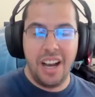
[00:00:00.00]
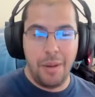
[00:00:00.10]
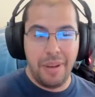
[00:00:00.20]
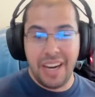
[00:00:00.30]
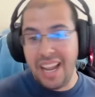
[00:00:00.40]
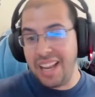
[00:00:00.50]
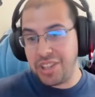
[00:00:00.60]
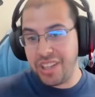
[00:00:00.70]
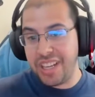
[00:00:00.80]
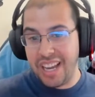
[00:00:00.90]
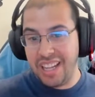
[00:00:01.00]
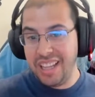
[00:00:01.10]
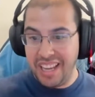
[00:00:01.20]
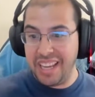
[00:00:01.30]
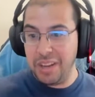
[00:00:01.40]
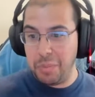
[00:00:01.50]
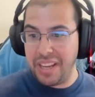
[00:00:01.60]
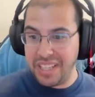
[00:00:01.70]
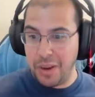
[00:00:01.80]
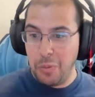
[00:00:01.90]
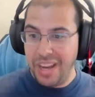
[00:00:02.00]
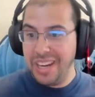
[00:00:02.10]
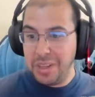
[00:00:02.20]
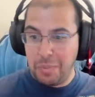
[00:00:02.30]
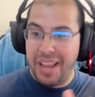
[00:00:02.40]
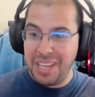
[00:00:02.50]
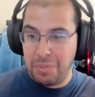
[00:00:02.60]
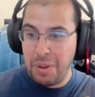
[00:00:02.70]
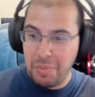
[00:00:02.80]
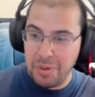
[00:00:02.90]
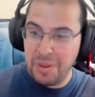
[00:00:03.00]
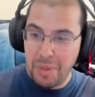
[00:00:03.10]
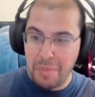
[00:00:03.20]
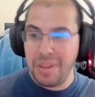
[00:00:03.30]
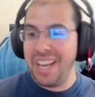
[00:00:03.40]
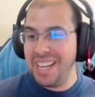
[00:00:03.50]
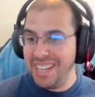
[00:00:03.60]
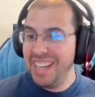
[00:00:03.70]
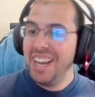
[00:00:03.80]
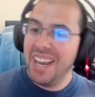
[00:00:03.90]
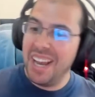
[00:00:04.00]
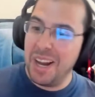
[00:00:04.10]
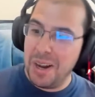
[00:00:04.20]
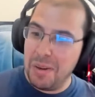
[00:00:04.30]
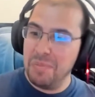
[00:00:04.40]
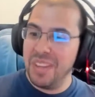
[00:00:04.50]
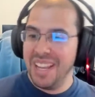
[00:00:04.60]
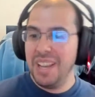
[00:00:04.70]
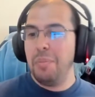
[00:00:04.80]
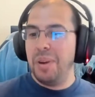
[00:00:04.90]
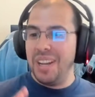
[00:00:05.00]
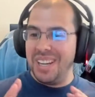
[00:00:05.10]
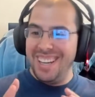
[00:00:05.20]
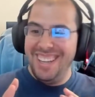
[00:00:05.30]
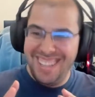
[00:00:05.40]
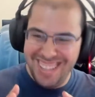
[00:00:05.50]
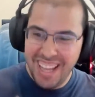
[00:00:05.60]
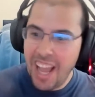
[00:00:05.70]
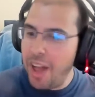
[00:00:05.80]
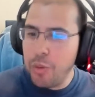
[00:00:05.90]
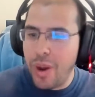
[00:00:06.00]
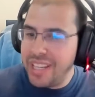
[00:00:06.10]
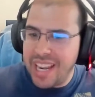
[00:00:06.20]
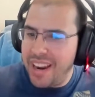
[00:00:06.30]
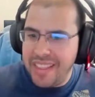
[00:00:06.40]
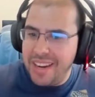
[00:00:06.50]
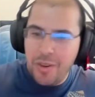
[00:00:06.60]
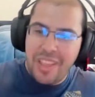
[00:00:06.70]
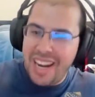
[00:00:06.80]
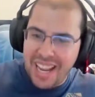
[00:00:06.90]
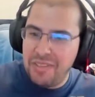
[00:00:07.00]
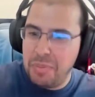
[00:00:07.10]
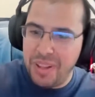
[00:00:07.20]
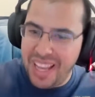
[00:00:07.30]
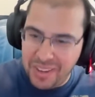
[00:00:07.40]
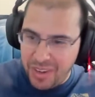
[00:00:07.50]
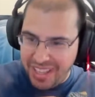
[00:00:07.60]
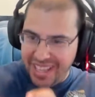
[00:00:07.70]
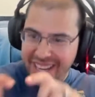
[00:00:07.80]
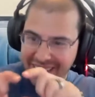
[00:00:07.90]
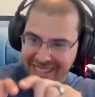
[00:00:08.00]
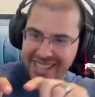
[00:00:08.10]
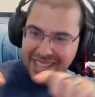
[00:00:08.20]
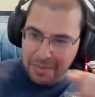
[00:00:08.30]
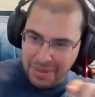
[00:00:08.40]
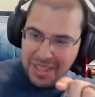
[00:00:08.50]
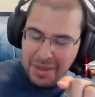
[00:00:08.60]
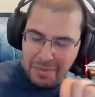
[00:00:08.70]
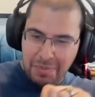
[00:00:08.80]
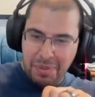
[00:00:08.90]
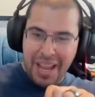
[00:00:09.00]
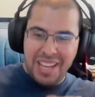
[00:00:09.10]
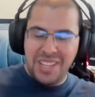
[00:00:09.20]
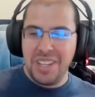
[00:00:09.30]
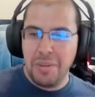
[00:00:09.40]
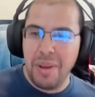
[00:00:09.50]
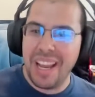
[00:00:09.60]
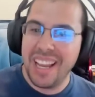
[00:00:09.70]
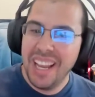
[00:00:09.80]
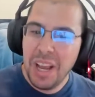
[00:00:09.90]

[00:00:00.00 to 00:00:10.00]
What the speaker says: And I actually kind of like it because I wanted to pass people in my plaid. Otherwise, how do they know that I have a plaid, right? They got to see the badge on the back.